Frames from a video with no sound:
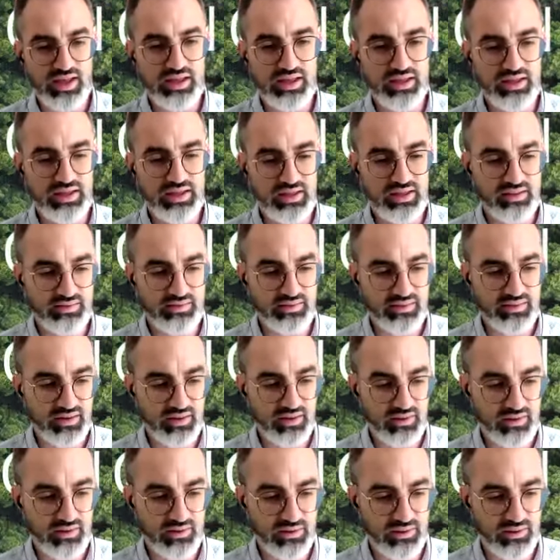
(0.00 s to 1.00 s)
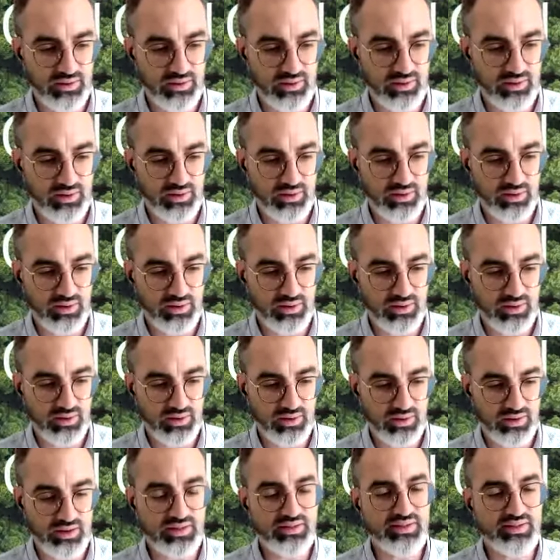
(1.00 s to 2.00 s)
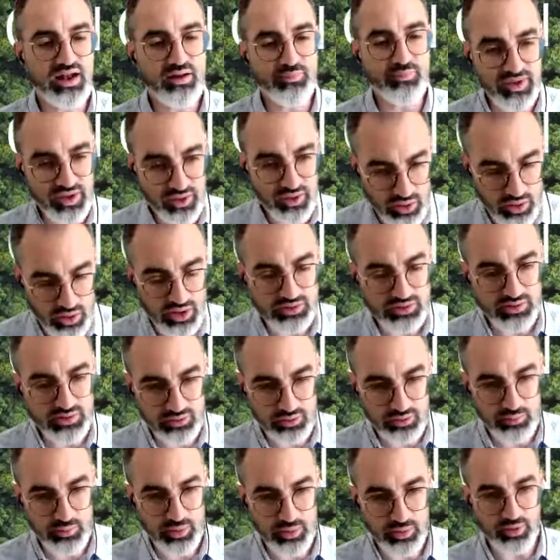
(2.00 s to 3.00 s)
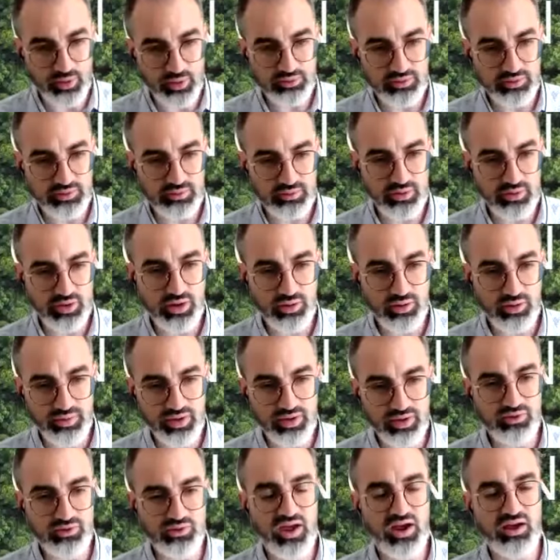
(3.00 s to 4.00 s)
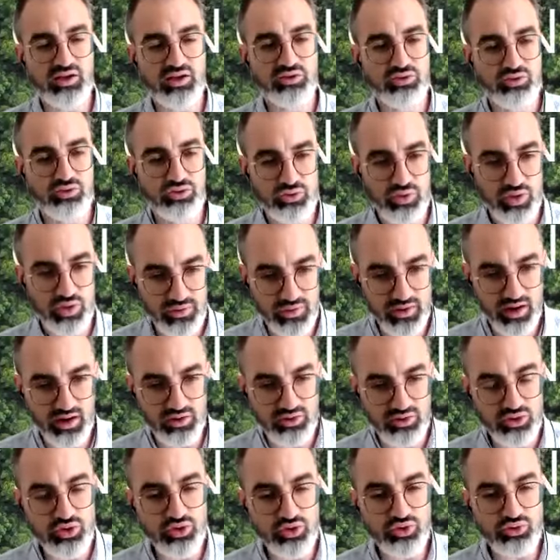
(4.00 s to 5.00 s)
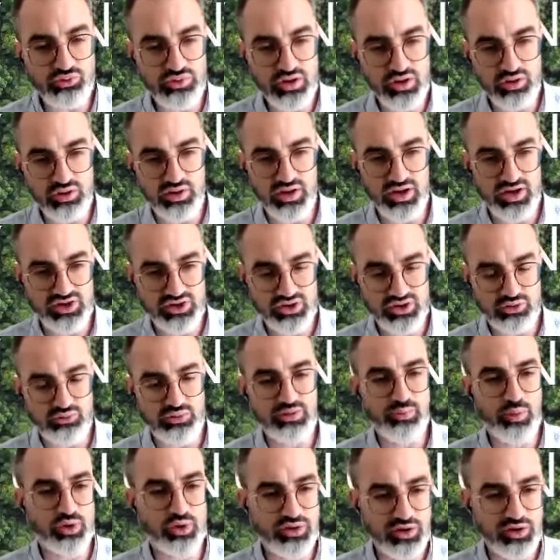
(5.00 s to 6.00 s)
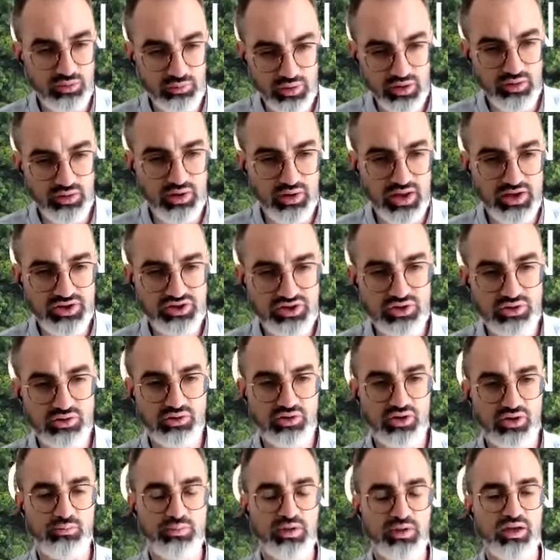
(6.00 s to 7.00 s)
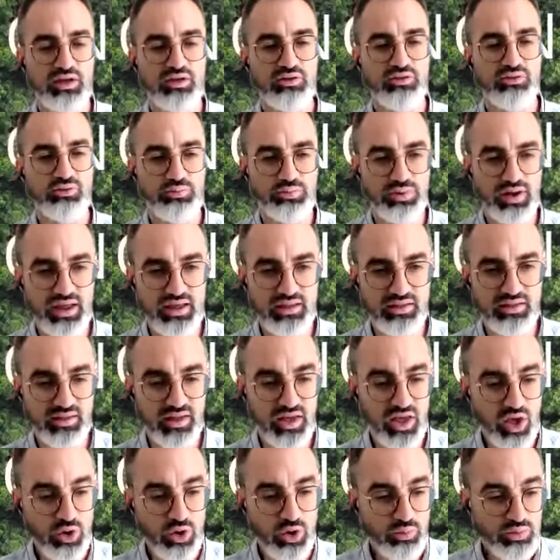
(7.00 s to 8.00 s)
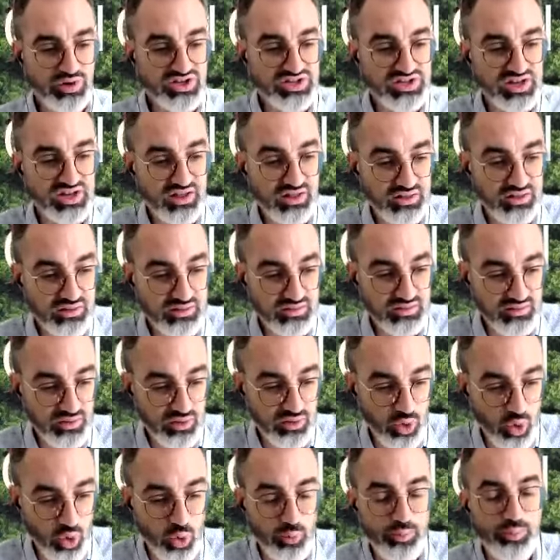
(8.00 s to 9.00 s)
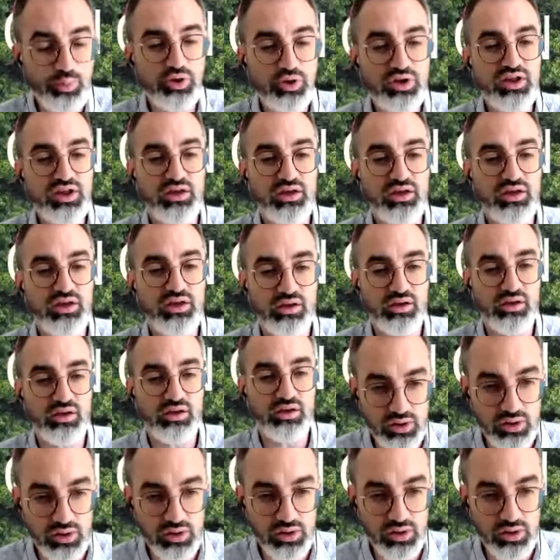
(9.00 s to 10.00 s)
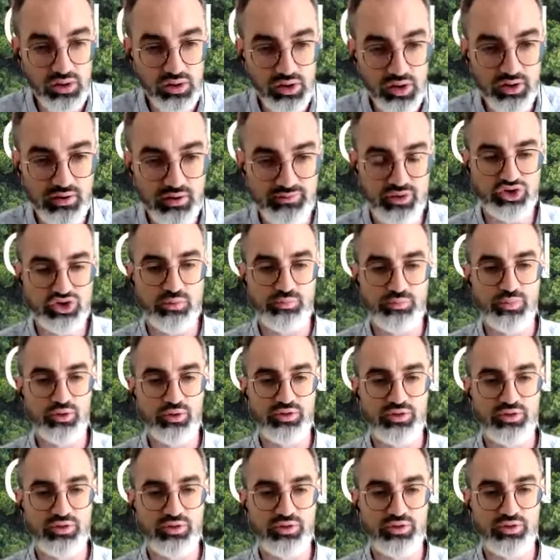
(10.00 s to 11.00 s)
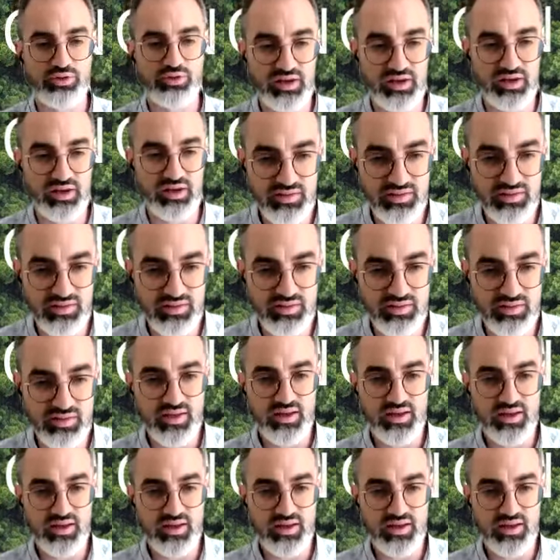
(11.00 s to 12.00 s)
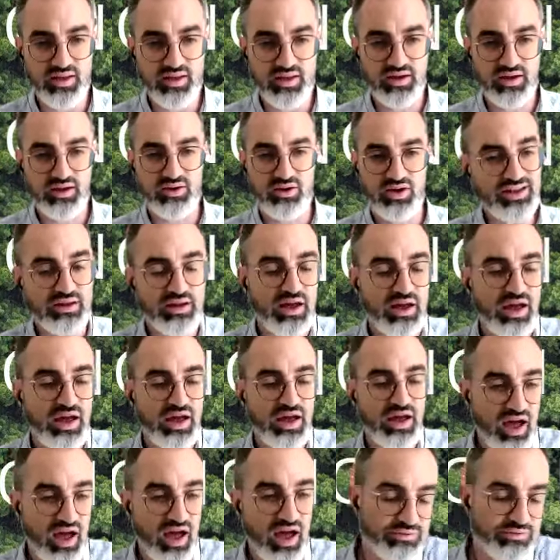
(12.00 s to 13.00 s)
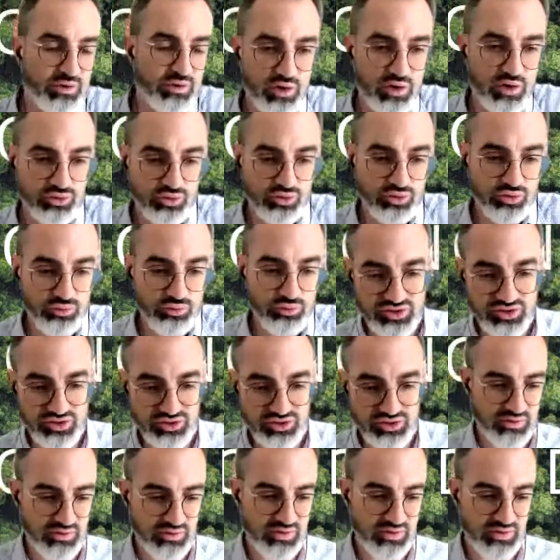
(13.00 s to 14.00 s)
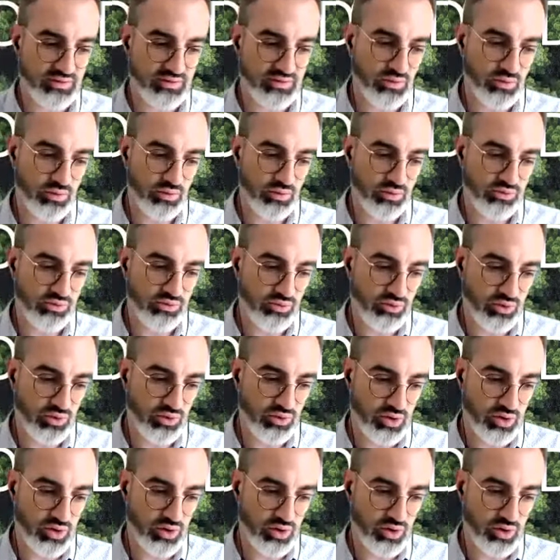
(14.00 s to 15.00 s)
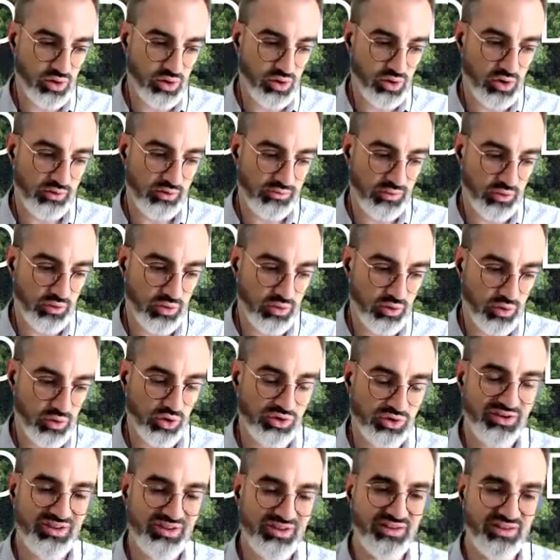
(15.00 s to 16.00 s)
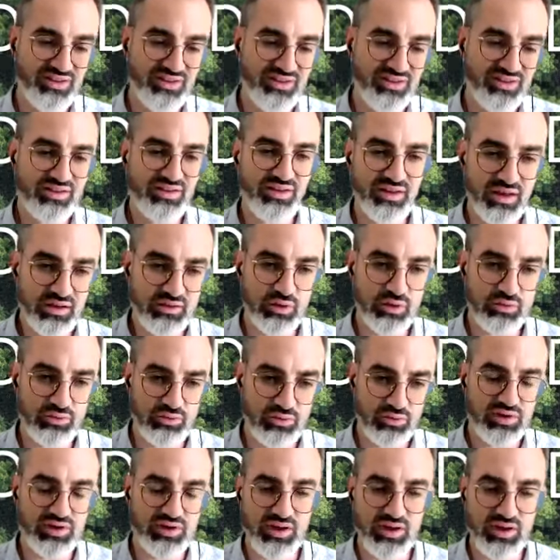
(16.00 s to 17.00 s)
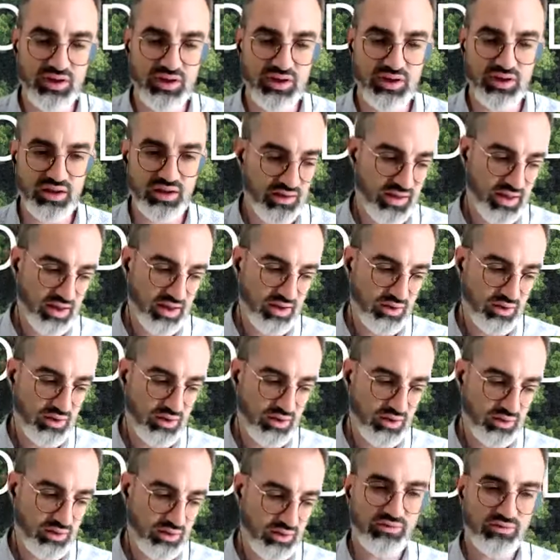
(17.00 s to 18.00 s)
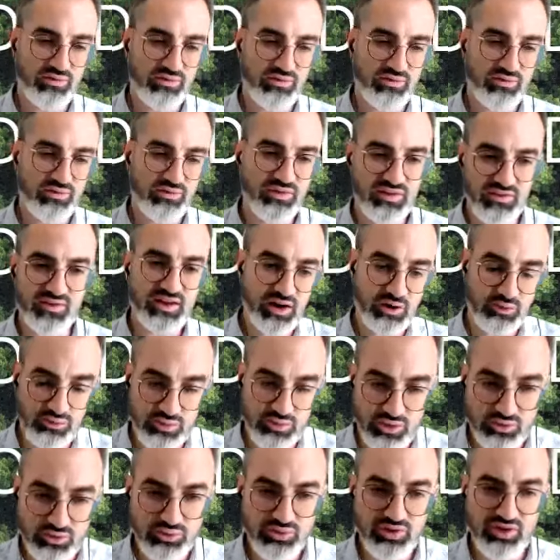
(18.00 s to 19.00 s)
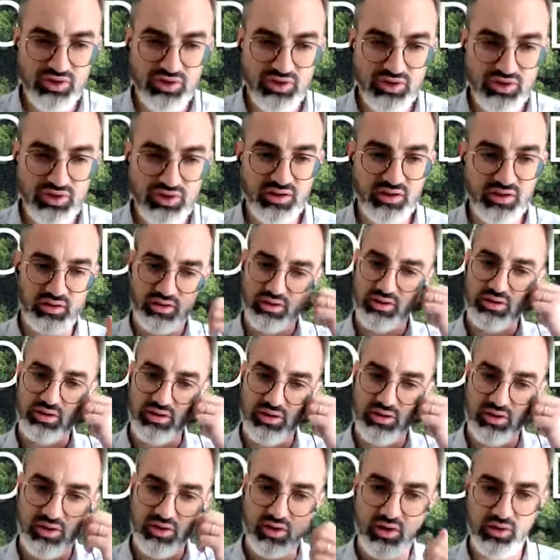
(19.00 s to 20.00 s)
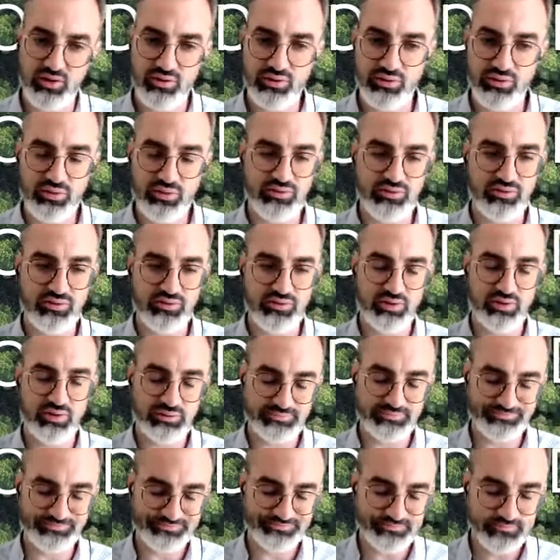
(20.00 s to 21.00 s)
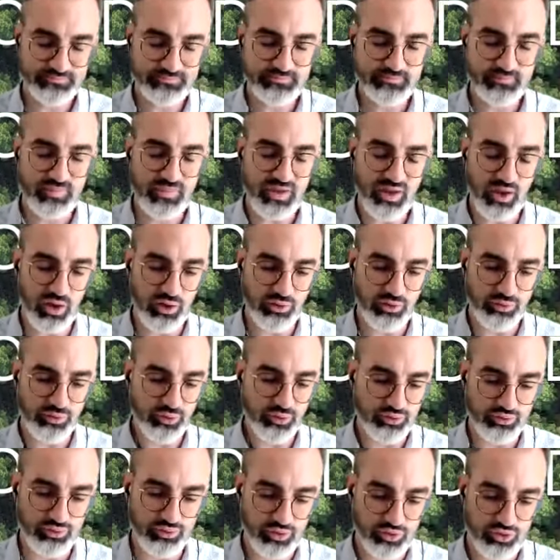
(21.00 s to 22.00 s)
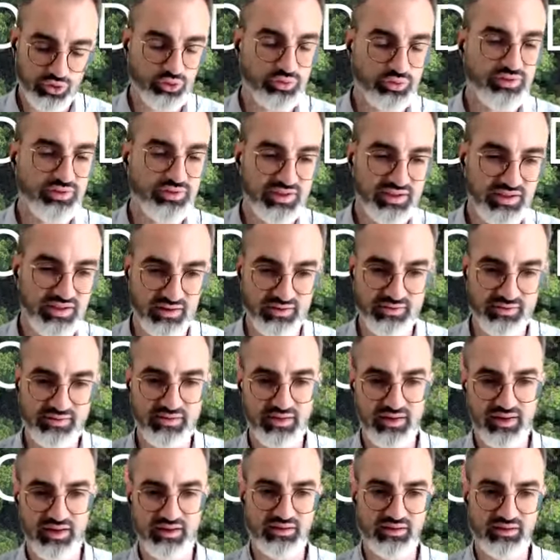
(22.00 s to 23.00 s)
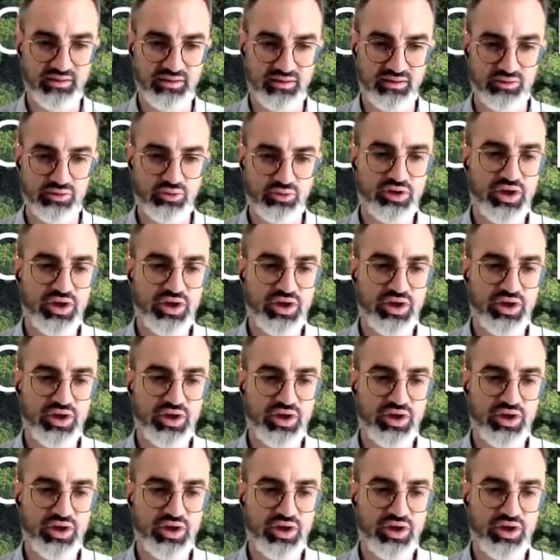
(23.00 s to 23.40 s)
is, uh, is helping a lot at the moment because there are, there are new regulation, reporting regulations coming into place, which is opening a lot of job possibilities uh, and I forgot to mention, there's also a, a lot of the auditing and consulting uh, services that are recruiting uh, on those um, on those uh, new skills and uh, new